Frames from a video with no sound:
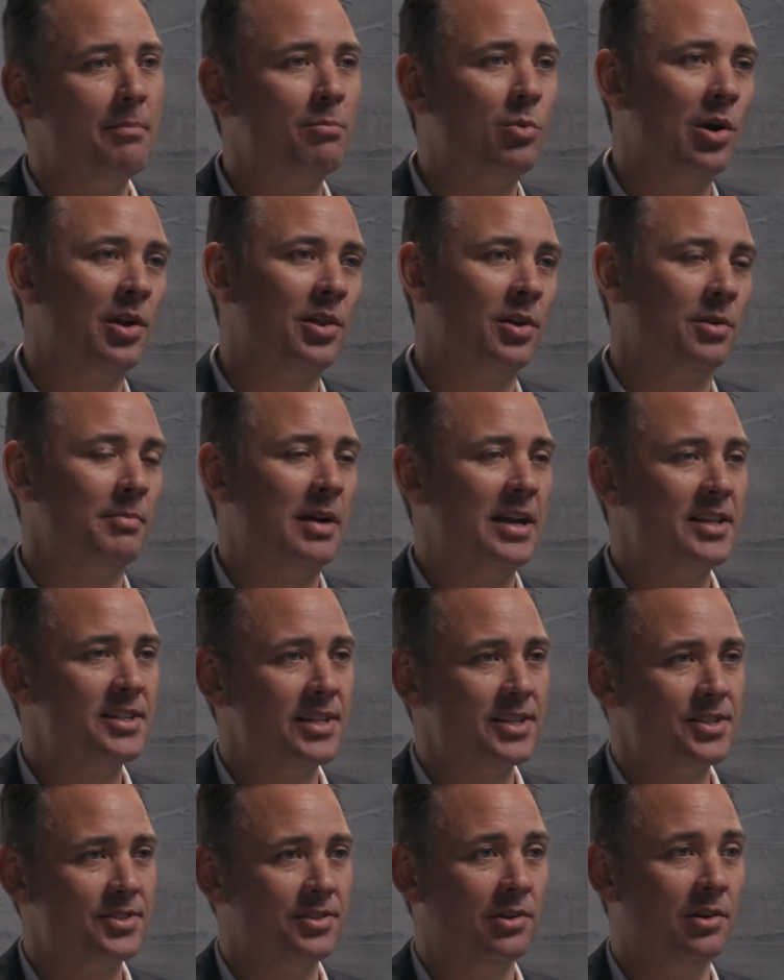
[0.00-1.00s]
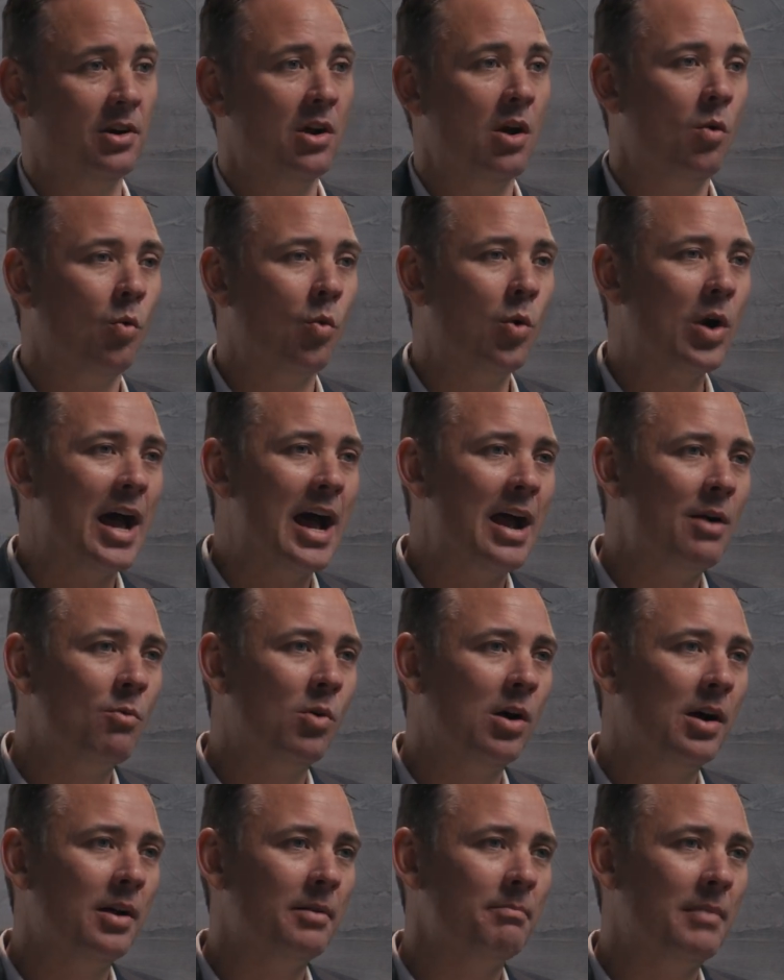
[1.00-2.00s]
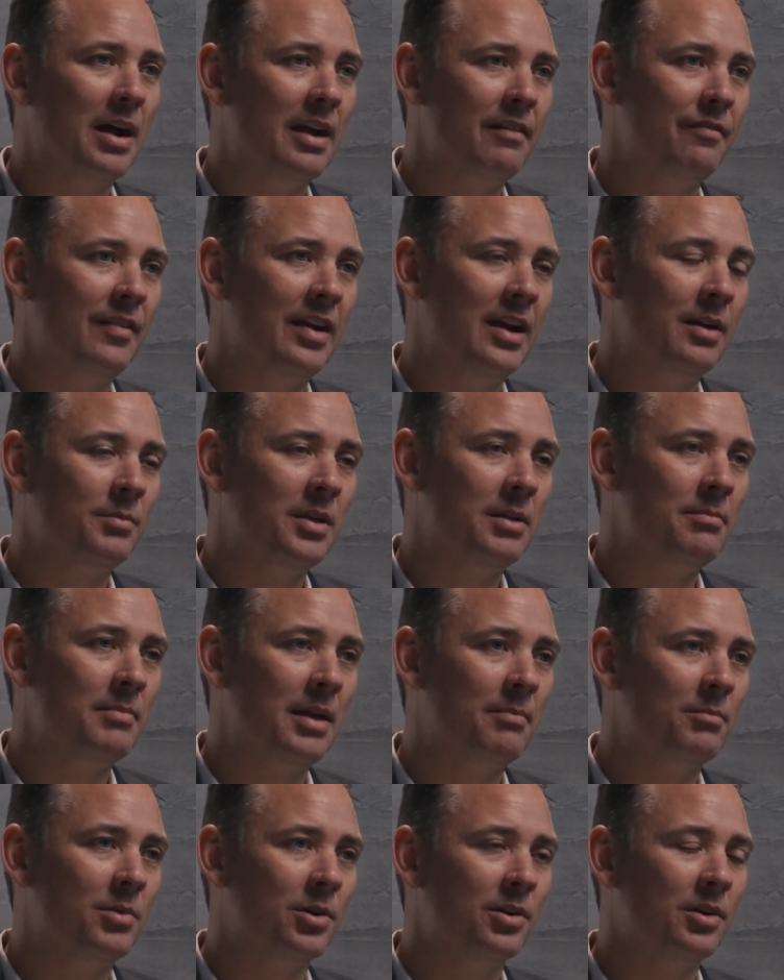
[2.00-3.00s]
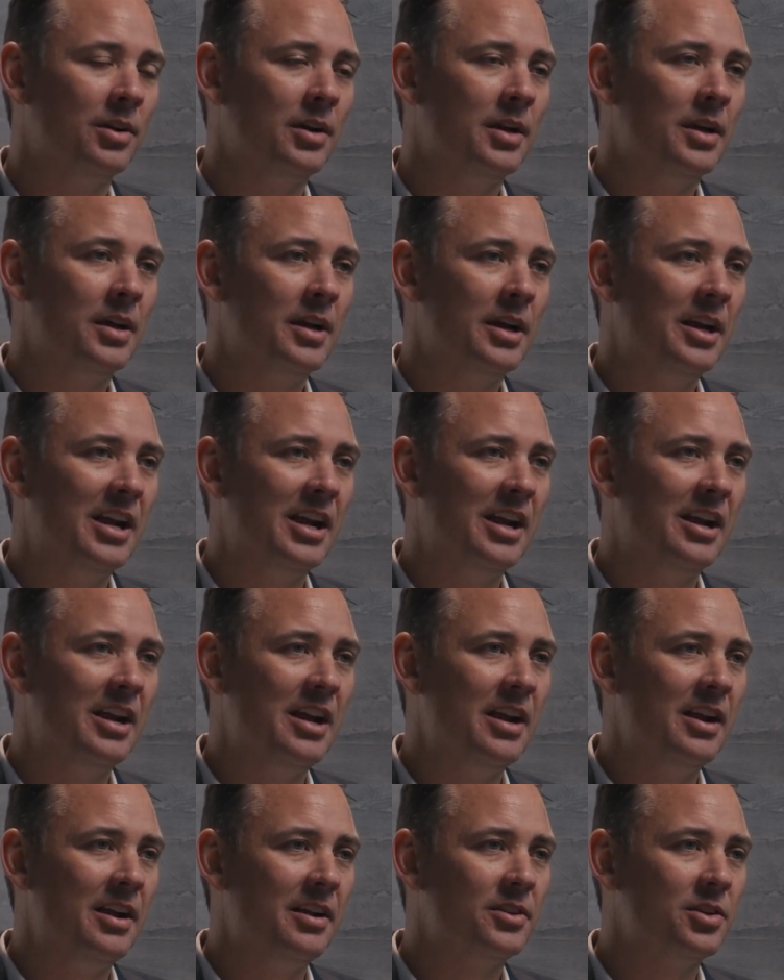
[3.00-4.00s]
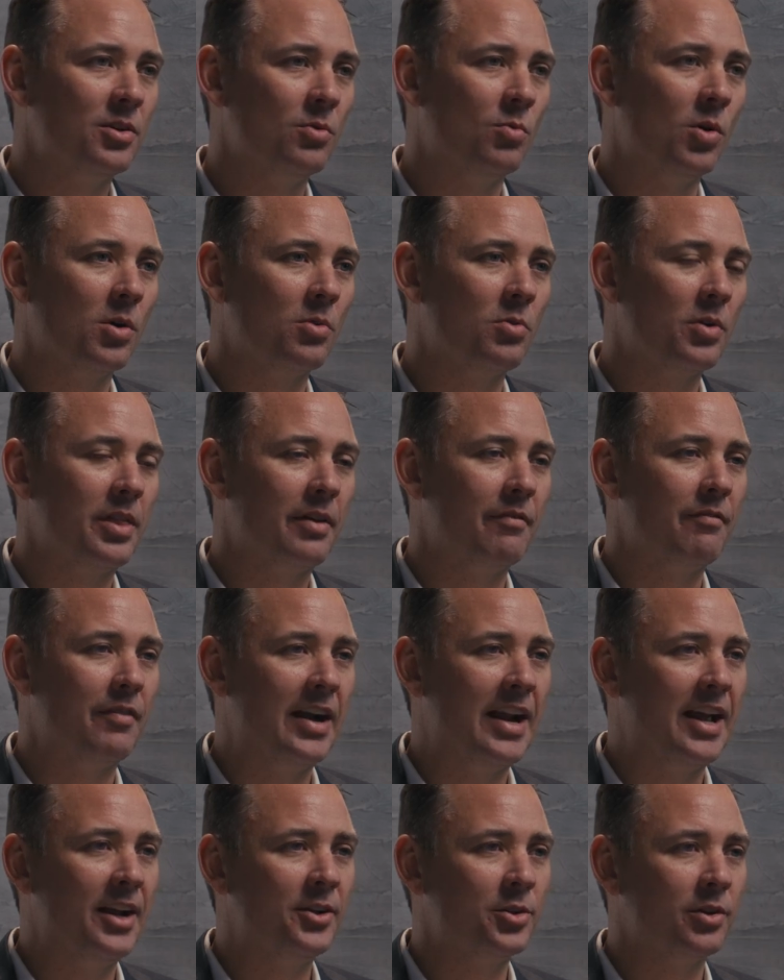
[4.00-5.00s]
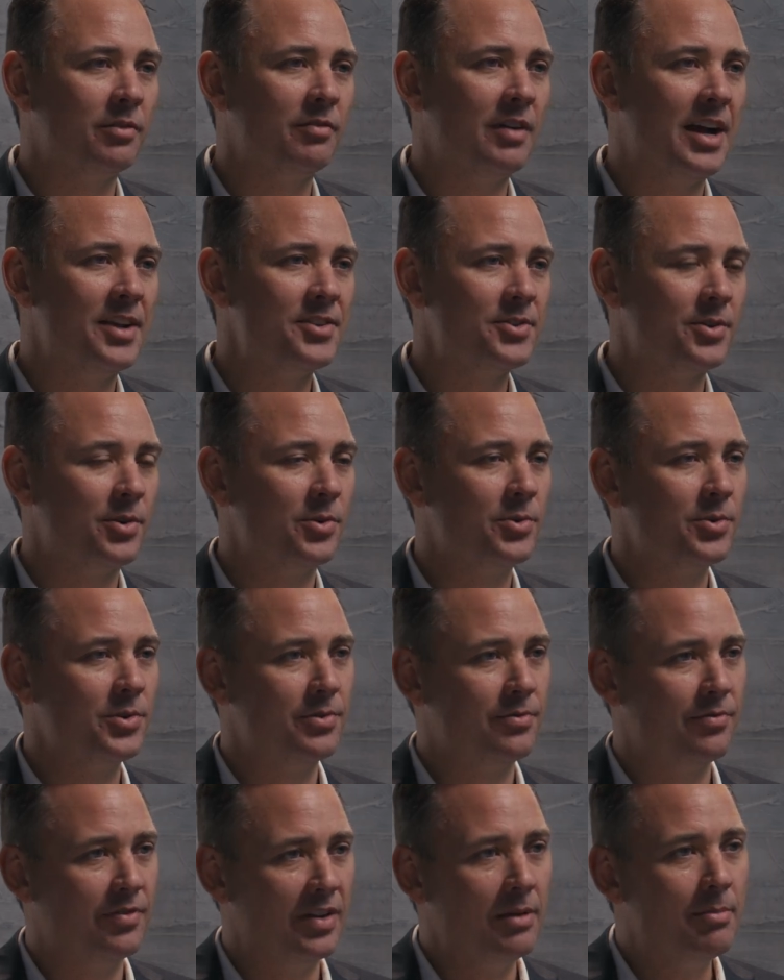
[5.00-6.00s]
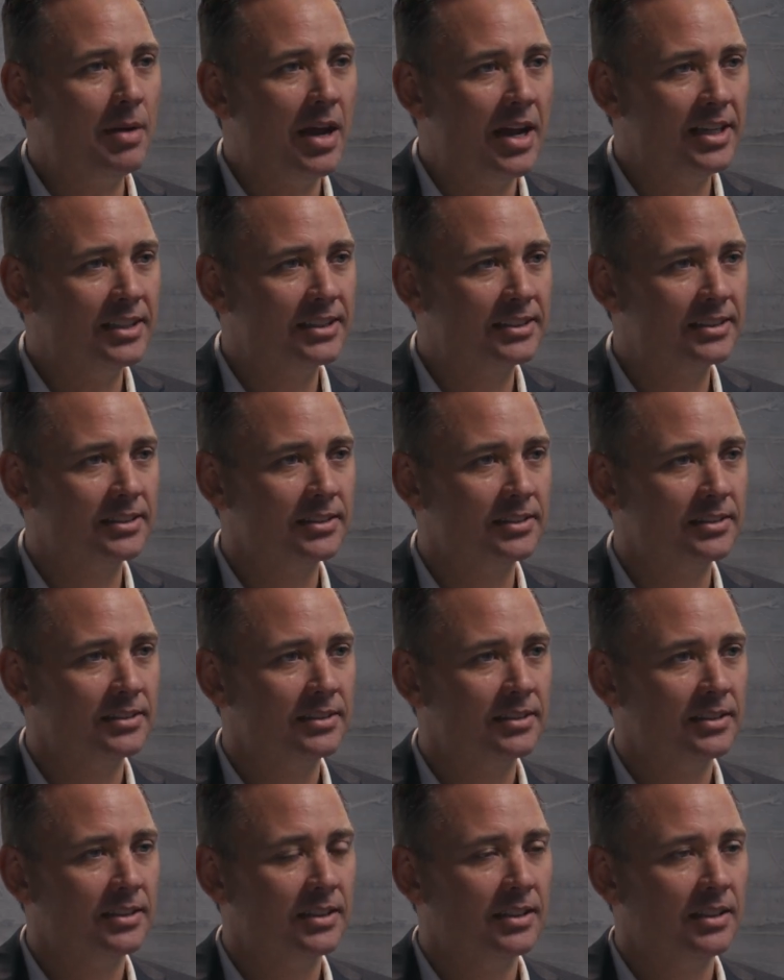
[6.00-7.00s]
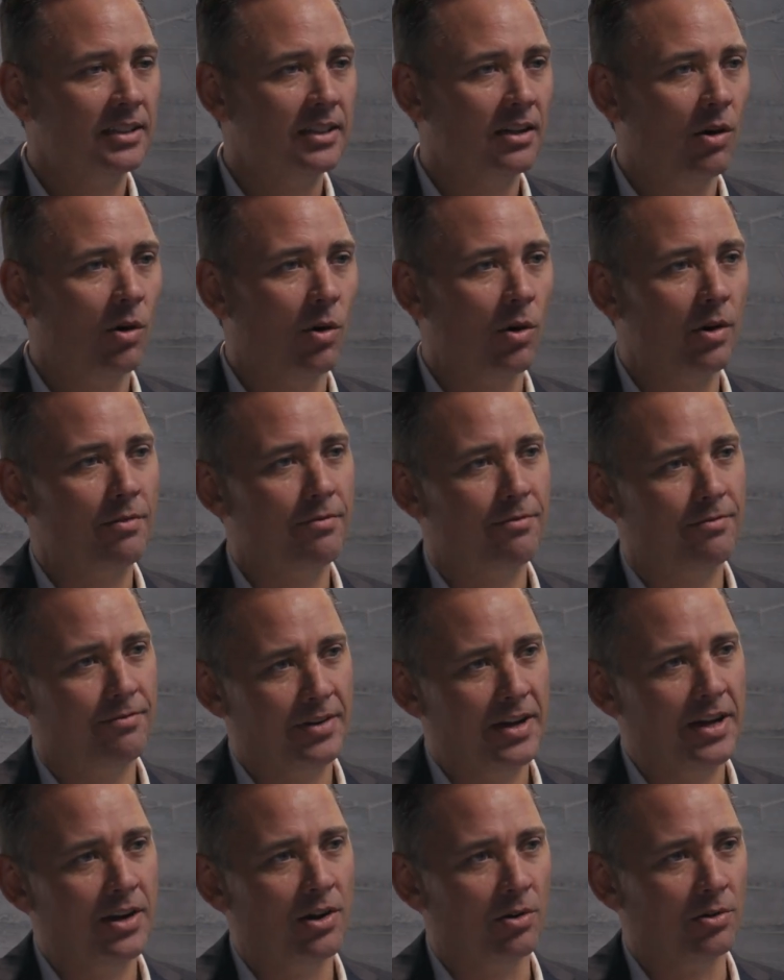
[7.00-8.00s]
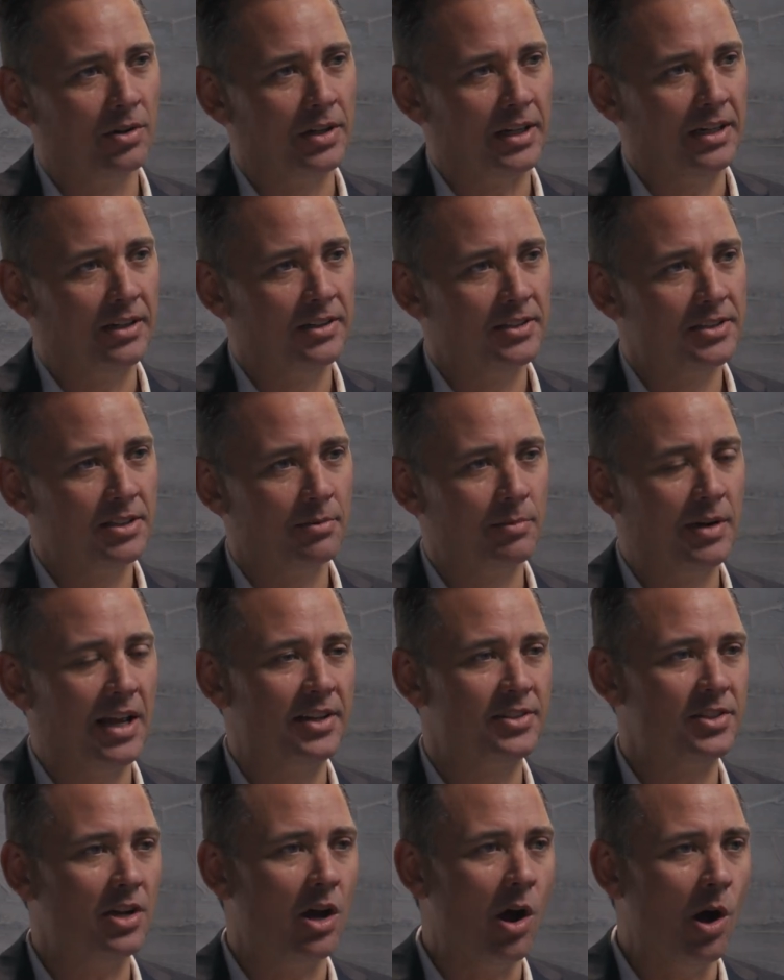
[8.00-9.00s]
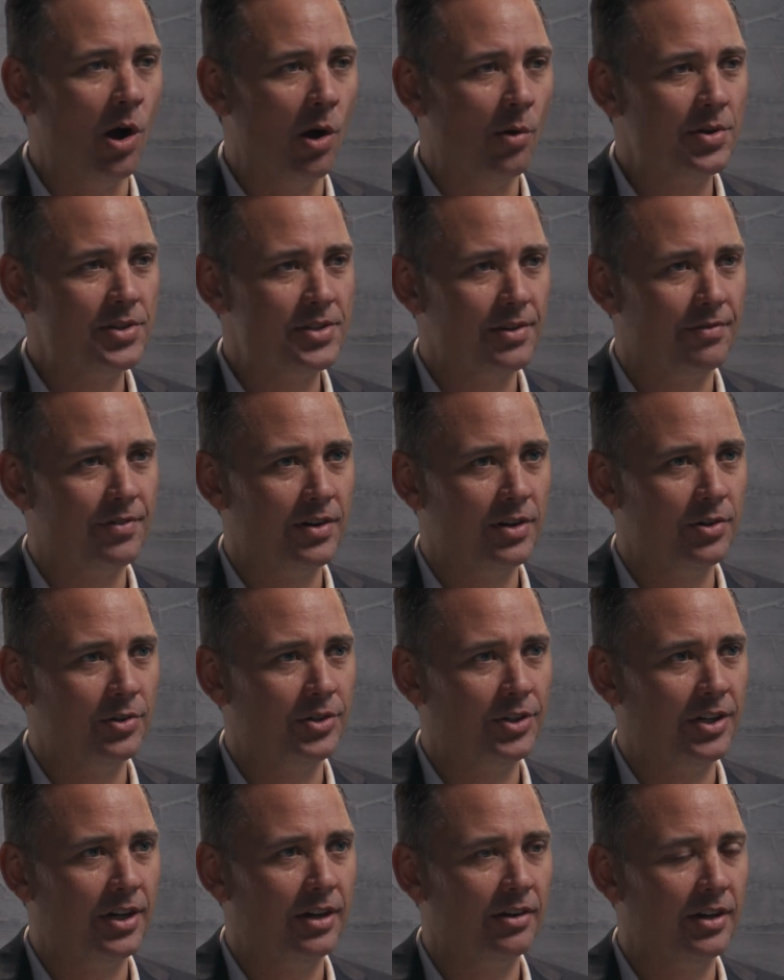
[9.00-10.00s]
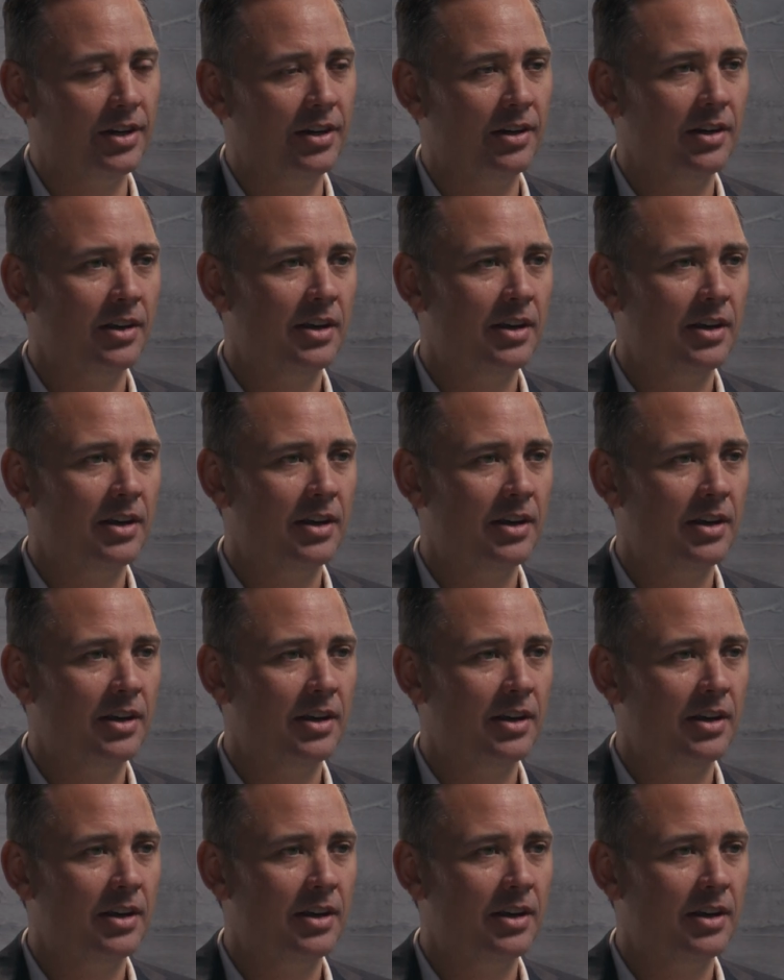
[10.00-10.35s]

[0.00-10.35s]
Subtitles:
brother, my sister. Would I want my family member to work with a financial advisor who's fee based or fee only? Somebody that's always a fiduciary.